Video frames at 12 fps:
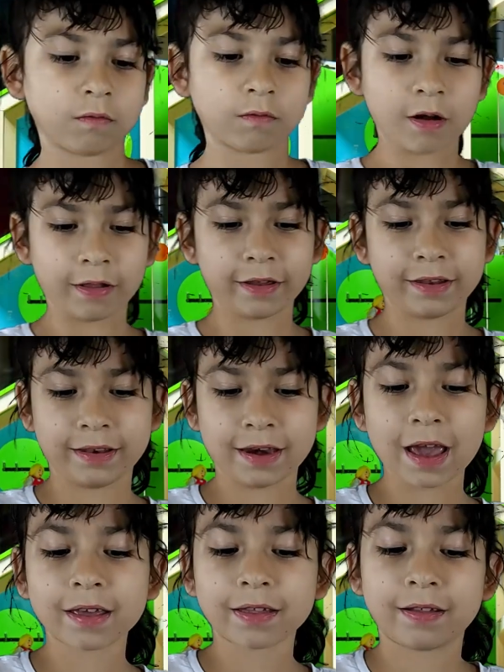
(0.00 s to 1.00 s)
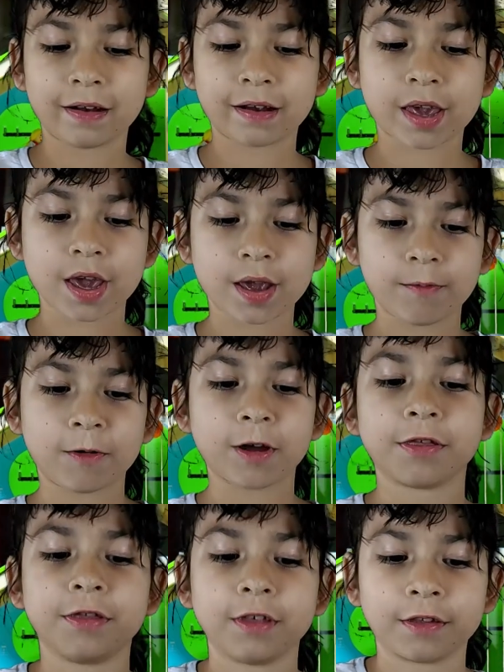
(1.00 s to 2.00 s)
Well, next it came
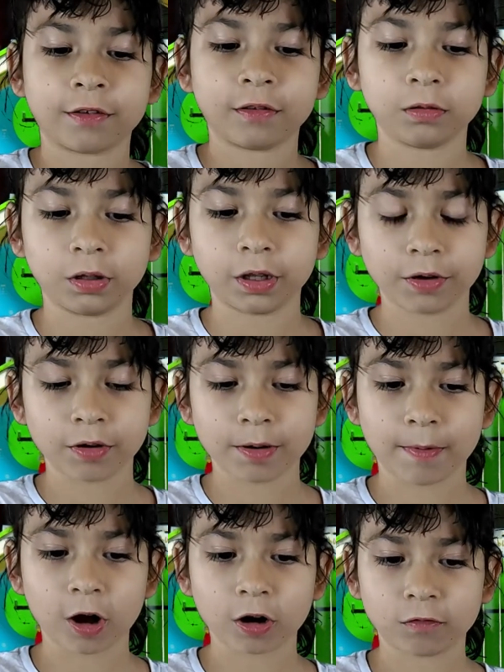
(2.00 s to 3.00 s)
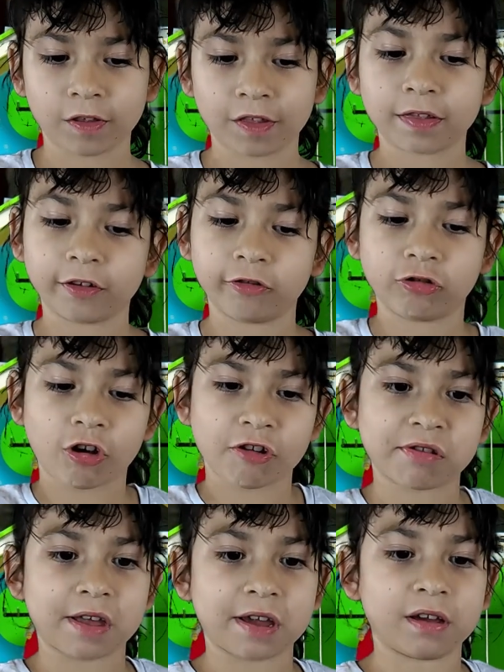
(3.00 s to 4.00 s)
with this glittery bottle,
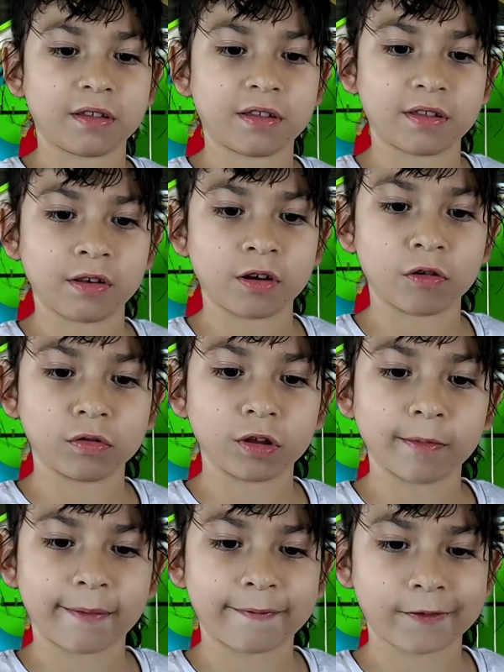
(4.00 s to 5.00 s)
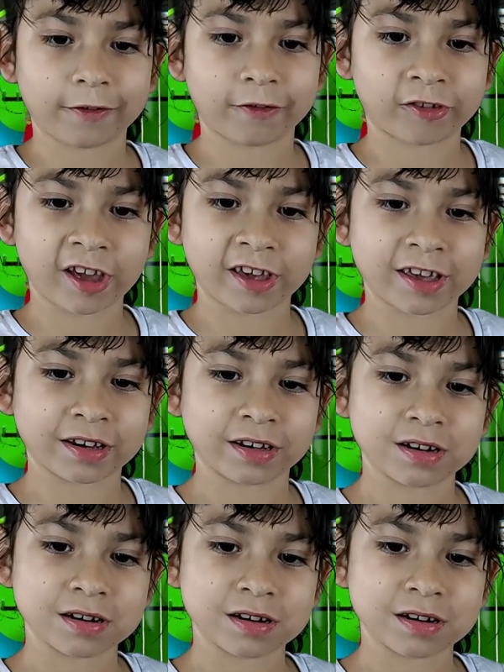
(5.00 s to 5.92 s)
just like a snow globe if you shake it.